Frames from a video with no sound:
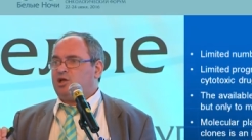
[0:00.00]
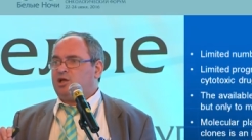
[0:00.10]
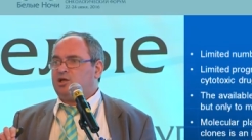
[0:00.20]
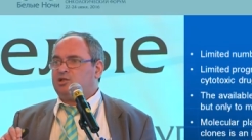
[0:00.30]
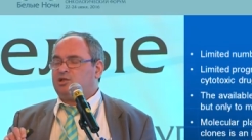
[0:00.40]

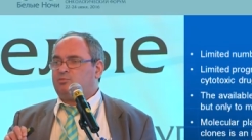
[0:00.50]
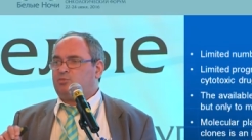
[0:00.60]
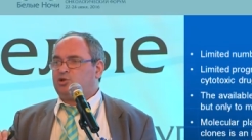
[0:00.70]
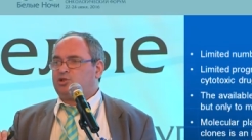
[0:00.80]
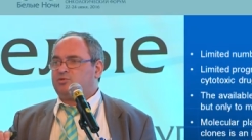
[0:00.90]
and uh,
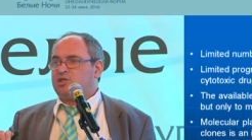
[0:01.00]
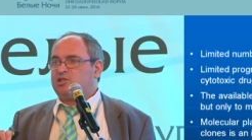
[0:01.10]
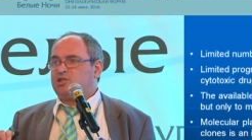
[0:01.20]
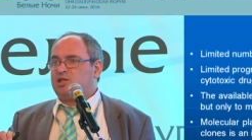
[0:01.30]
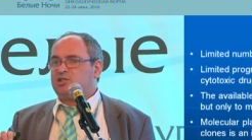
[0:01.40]
most of
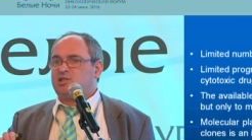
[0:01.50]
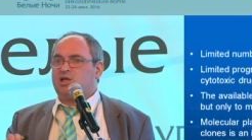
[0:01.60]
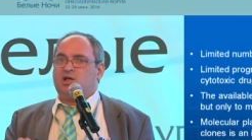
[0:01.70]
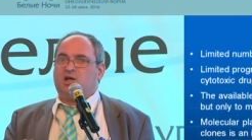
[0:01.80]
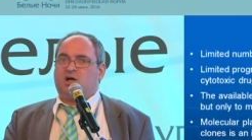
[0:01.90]
these tests
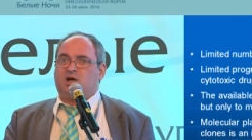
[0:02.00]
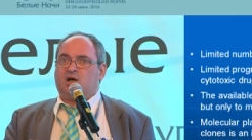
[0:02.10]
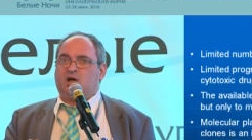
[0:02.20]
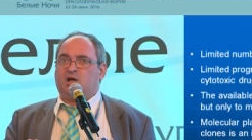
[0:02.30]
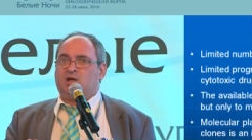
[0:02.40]

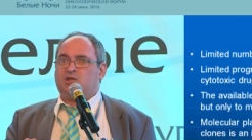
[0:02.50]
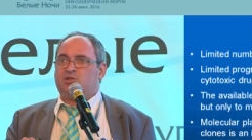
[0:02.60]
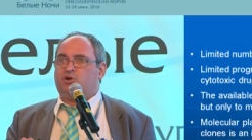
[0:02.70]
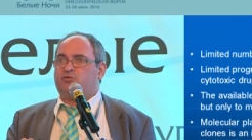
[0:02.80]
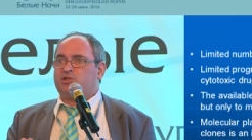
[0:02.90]
uh,
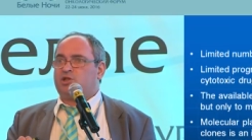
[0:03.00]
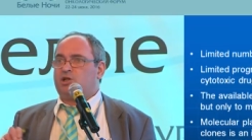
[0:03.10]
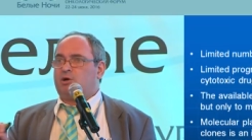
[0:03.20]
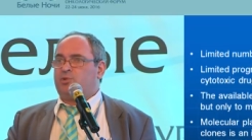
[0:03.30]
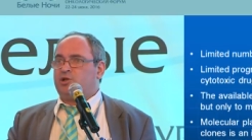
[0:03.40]
serve as
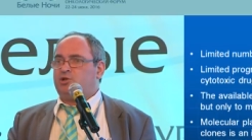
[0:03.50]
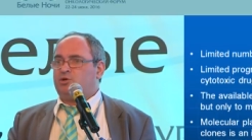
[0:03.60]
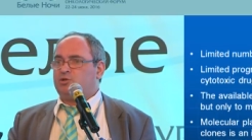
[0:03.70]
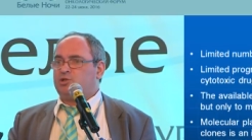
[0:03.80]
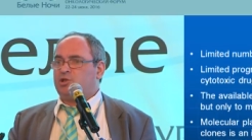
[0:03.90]

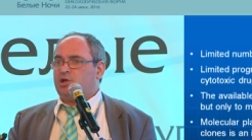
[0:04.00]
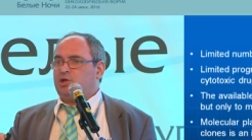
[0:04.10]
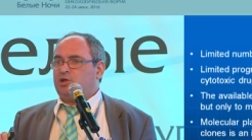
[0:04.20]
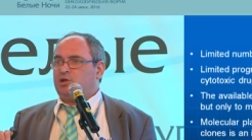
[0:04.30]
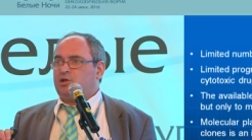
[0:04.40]
companions
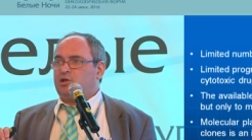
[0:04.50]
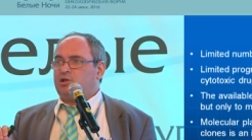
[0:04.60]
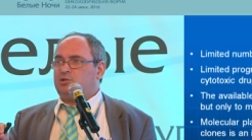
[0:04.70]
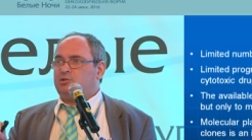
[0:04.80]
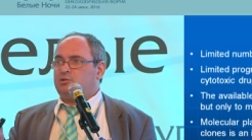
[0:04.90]

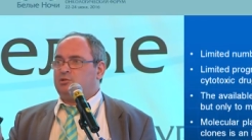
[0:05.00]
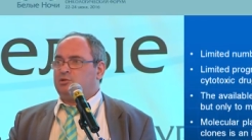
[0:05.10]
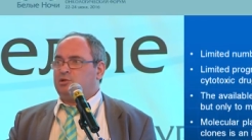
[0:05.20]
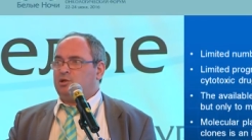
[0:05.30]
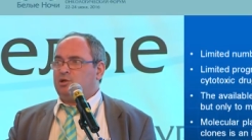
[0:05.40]
uh,
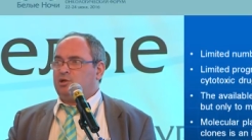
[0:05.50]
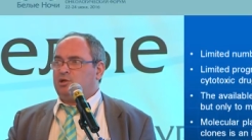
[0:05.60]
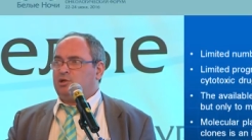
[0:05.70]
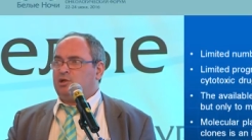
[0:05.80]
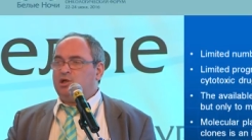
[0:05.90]
to
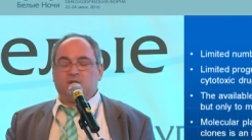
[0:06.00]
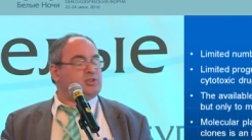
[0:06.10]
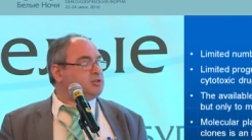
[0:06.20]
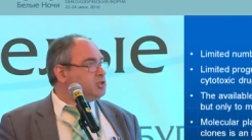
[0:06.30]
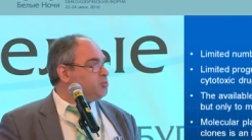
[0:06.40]
uh,
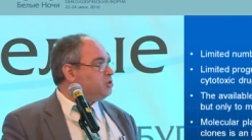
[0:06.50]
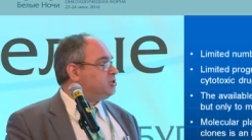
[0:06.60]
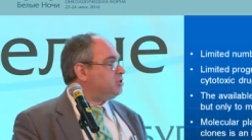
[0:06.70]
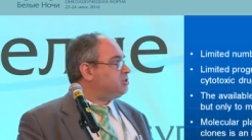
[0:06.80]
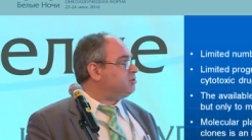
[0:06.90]

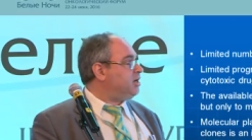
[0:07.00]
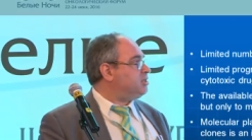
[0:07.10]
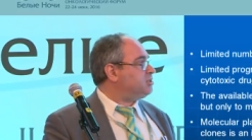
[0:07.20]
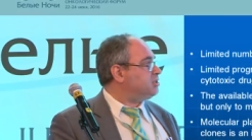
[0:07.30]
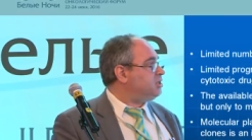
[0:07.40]
industry-sponsored
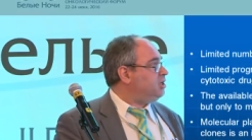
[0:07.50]
trials.